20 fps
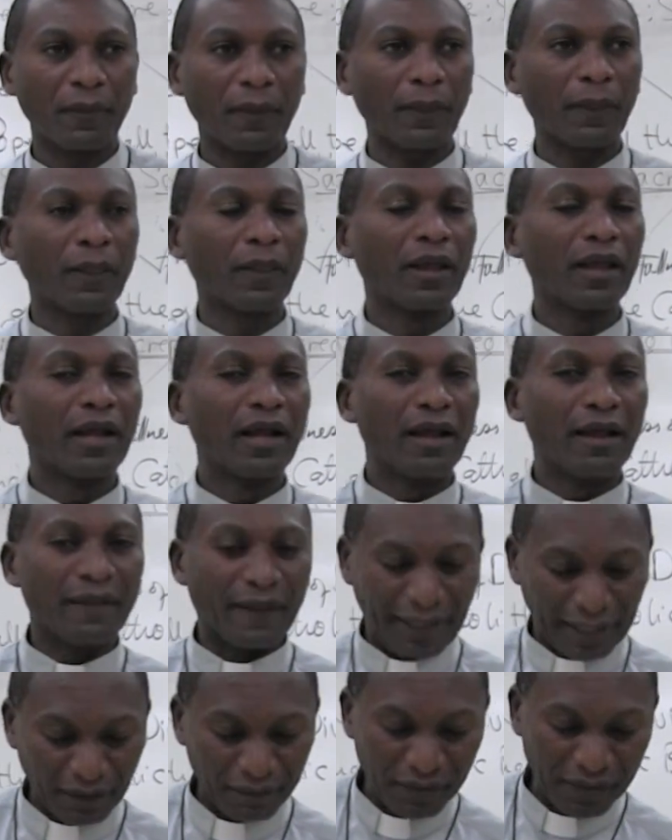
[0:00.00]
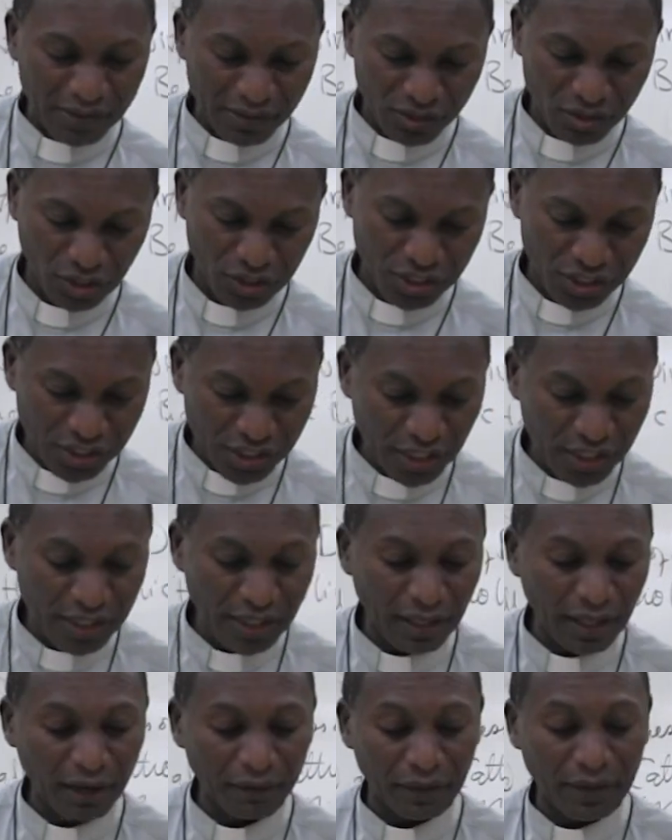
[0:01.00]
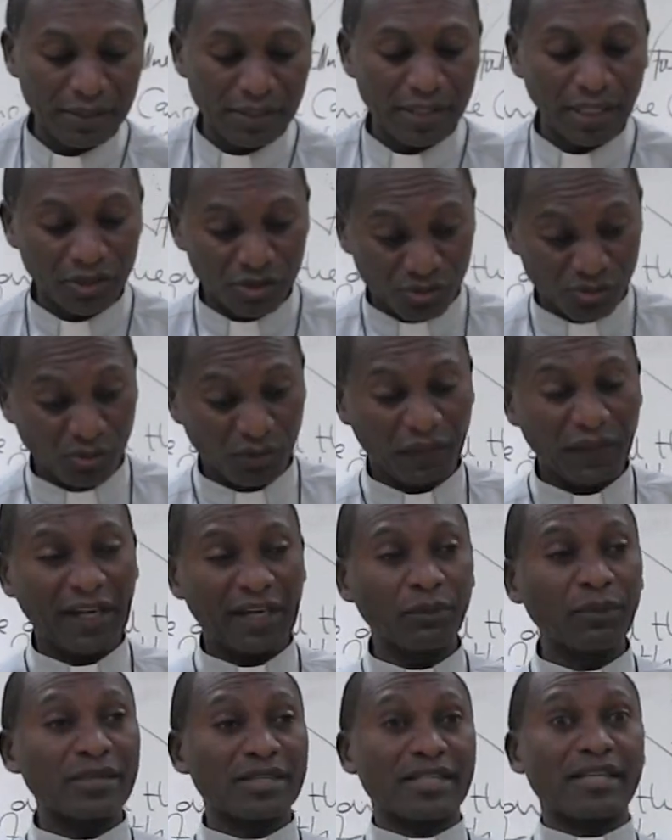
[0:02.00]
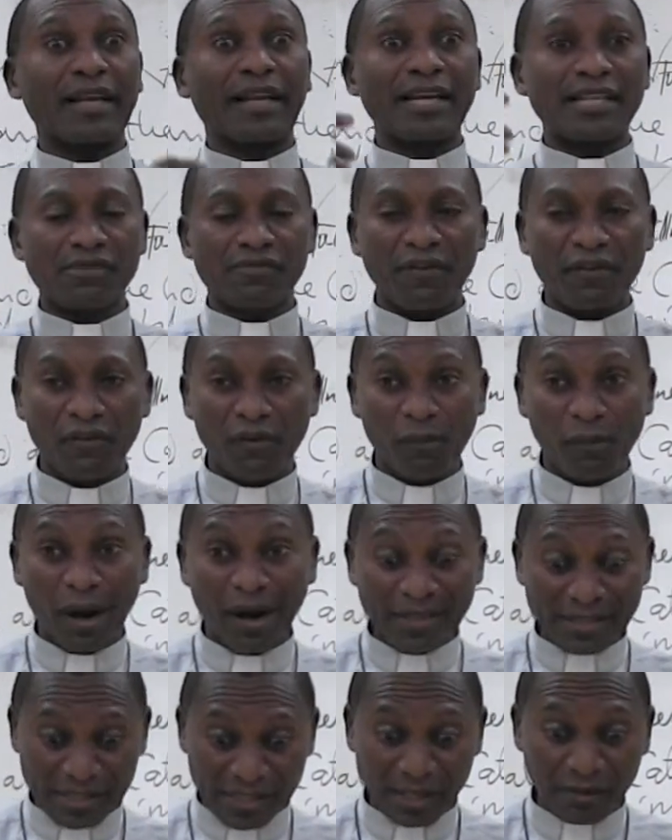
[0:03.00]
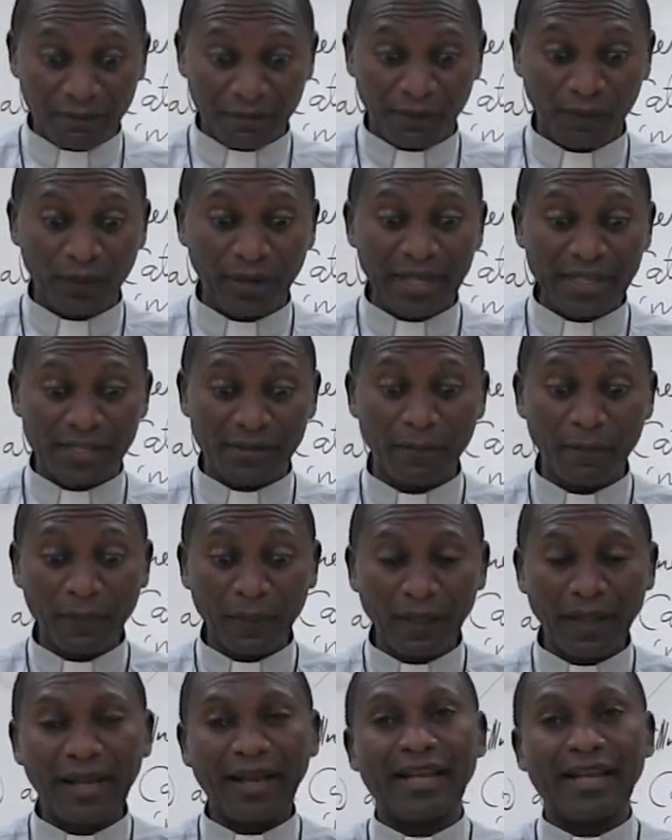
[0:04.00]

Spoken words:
That if it's church teaching, if it's the truth that will set us free from our sinfulness,